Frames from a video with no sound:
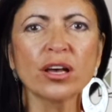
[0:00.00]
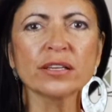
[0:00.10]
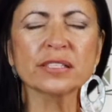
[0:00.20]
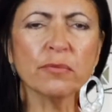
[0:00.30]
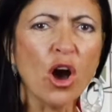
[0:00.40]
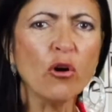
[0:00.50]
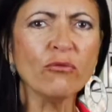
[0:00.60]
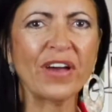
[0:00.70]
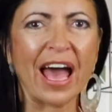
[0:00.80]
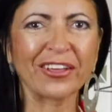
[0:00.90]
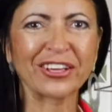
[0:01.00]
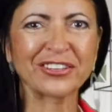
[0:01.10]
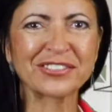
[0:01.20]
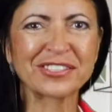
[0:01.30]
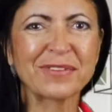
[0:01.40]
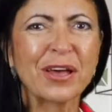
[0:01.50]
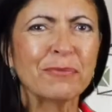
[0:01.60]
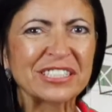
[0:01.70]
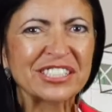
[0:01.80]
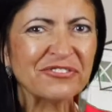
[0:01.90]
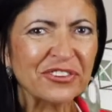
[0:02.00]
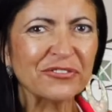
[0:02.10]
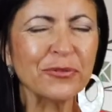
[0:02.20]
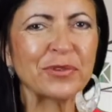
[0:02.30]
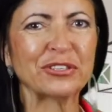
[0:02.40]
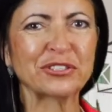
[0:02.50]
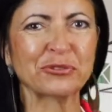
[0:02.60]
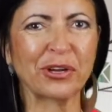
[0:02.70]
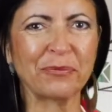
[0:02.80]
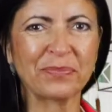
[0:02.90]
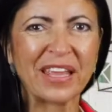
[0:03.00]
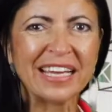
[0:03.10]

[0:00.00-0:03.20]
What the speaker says: some home values, but different from usual.